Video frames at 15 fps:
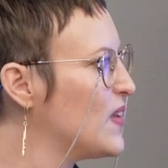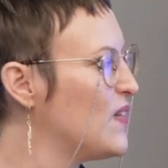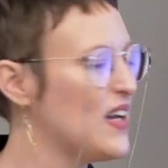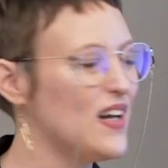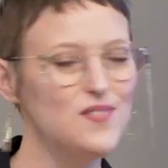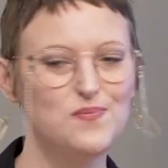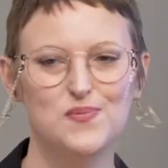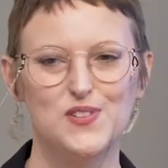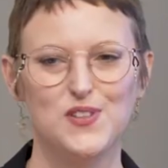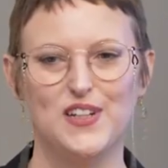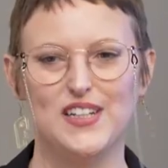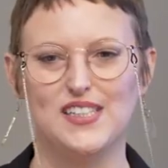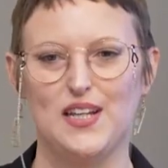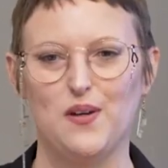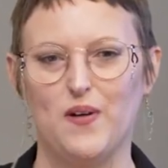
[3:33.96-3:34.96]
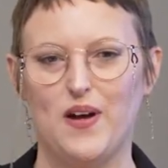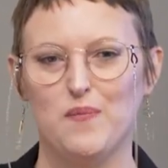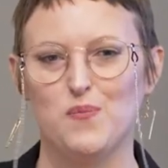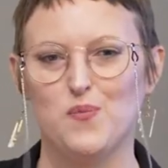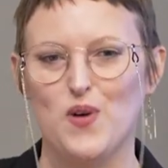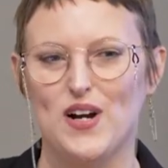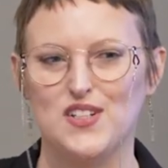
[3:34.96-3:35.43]
Yeah, so you can see why
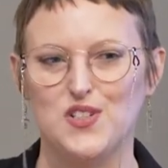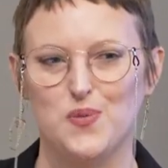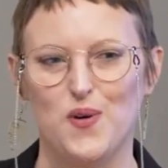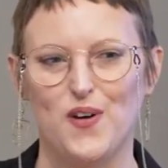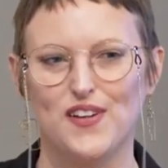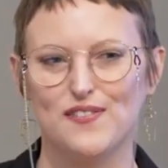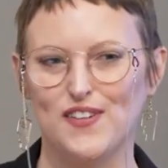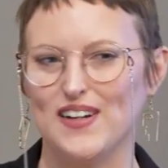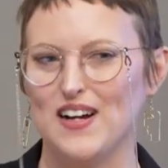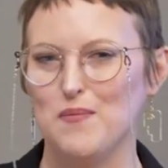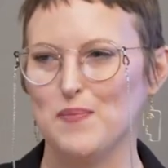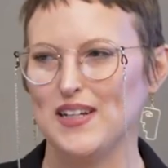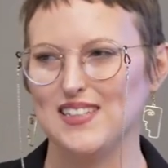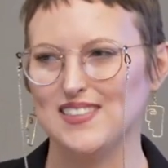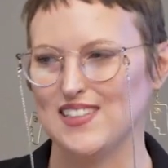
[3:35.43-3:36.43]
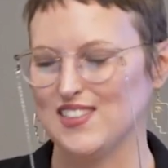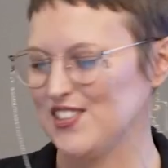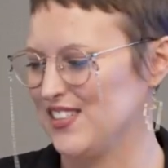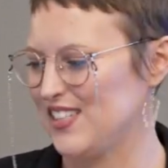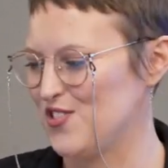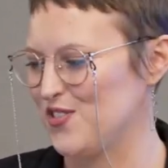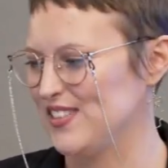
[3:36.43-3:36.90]
I'm proud to work for a company such
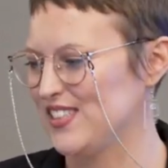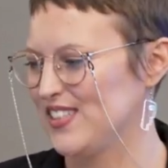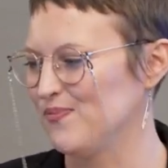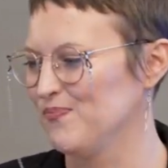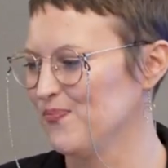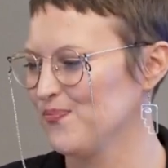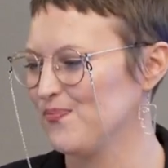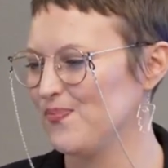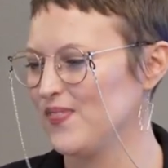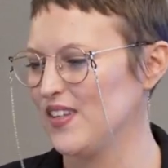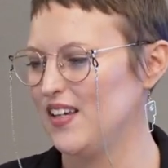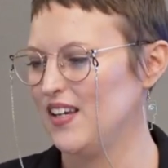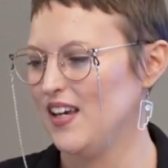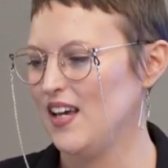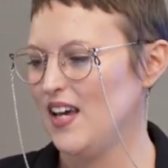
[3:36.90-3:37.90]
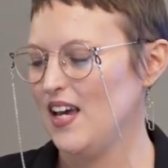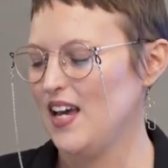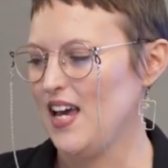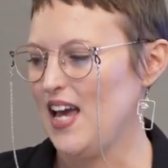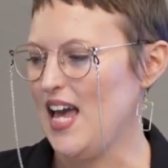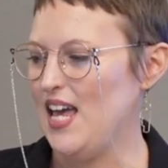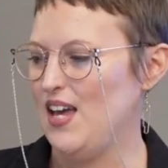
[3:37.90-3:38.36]
as Edrington.
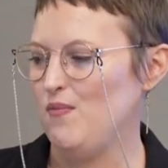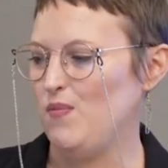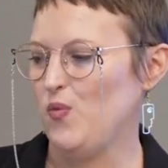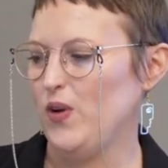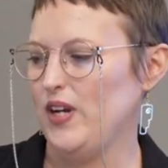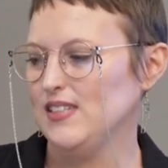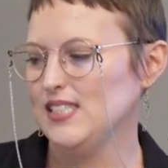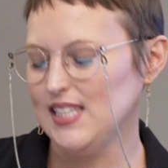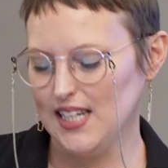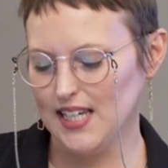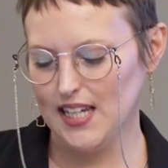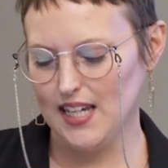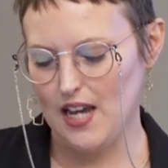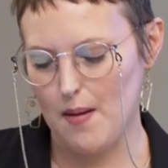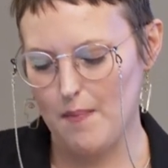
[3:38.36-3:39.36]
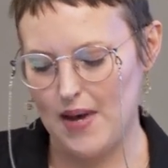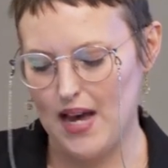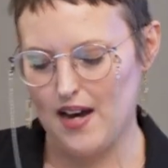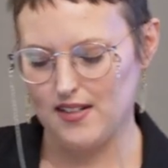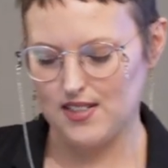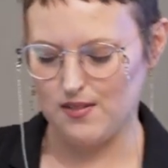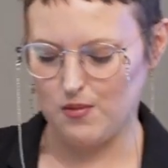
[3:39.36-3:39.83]
When I was thinking
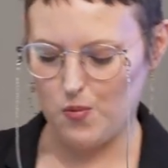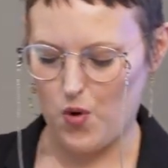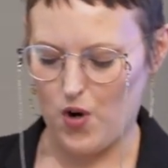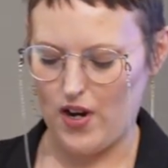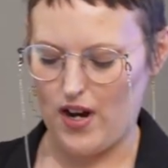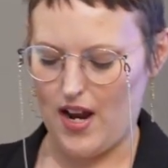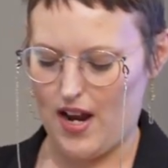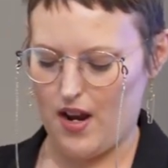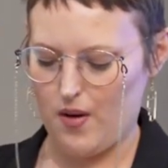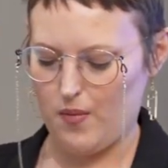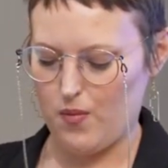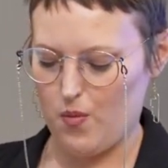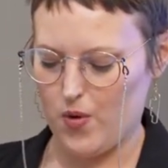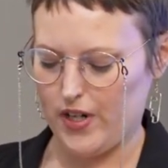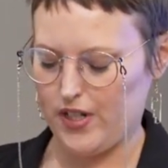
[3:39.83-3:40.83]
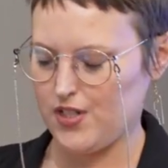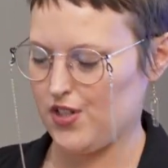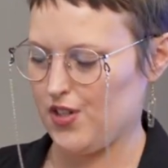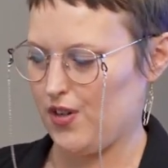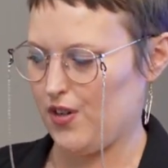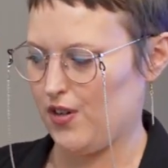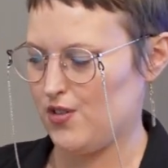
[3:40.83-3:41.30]
about what I wanted
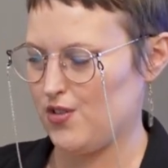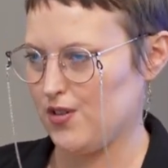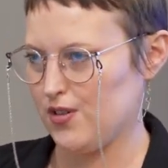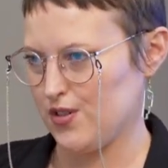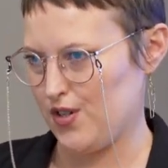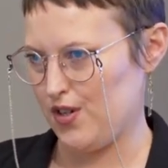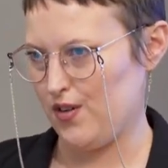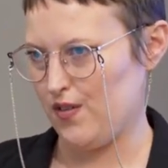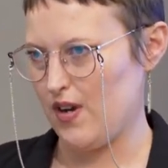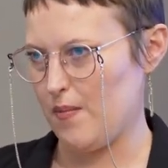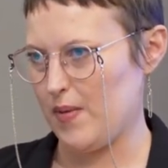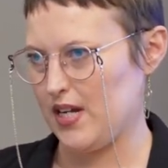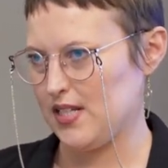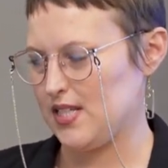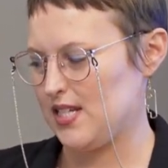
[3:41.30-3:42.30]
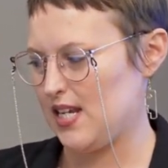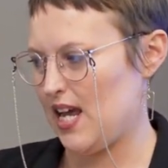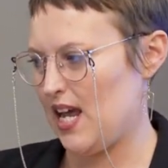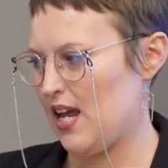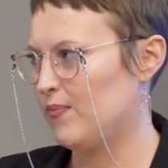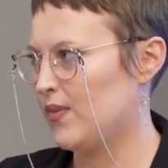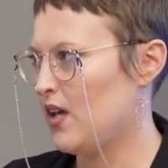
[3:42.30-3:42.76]
to talk to you about
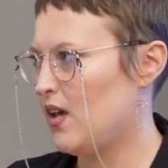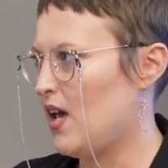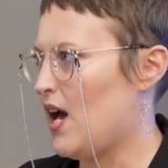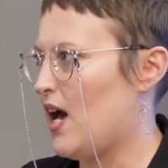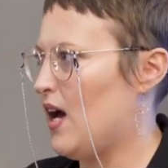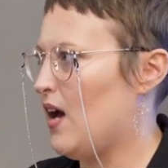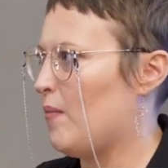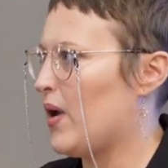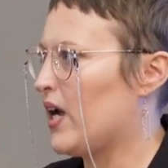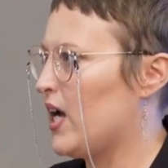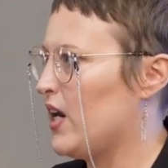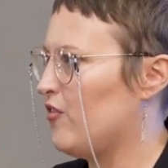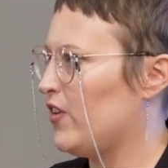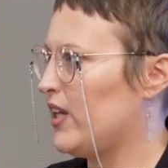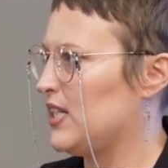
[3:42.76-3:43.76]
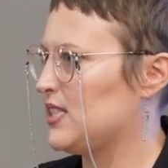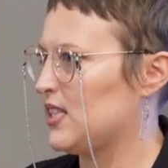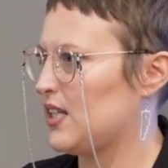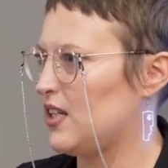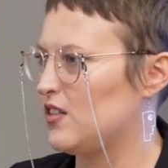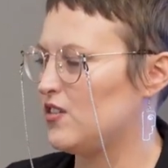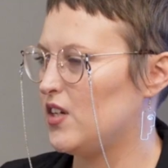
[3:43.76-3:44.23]
today, I kind of realized
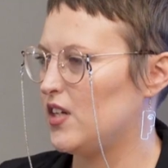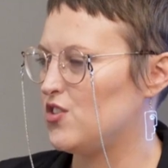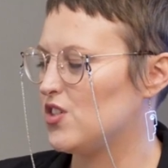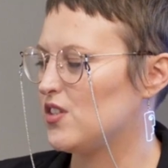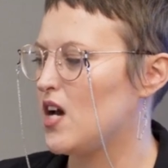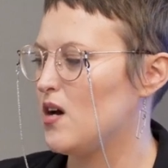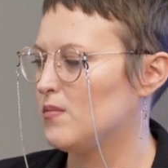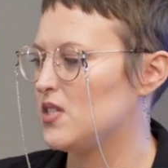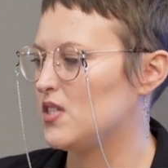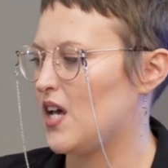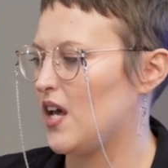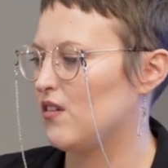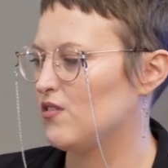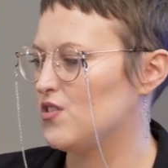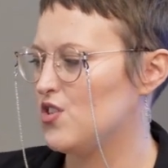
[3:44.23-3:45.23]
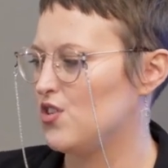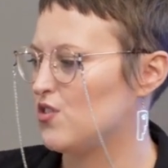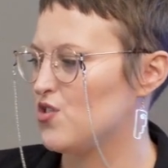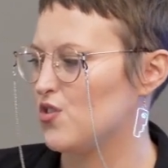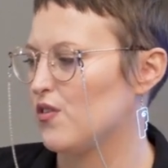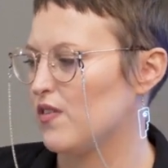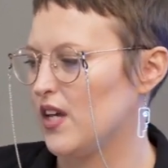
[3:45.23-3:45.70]
that it just comes down to
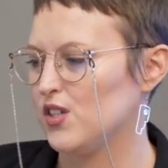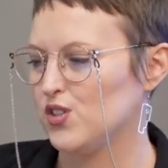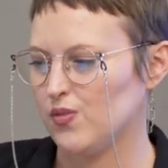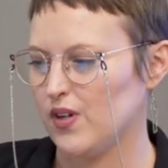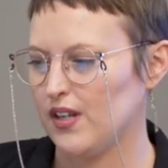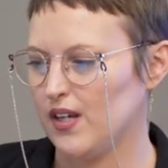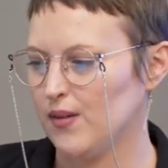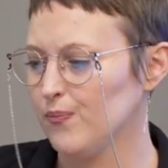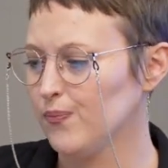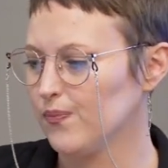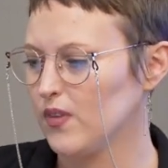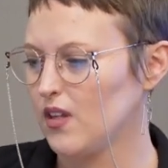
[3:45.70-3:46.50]
two things, really.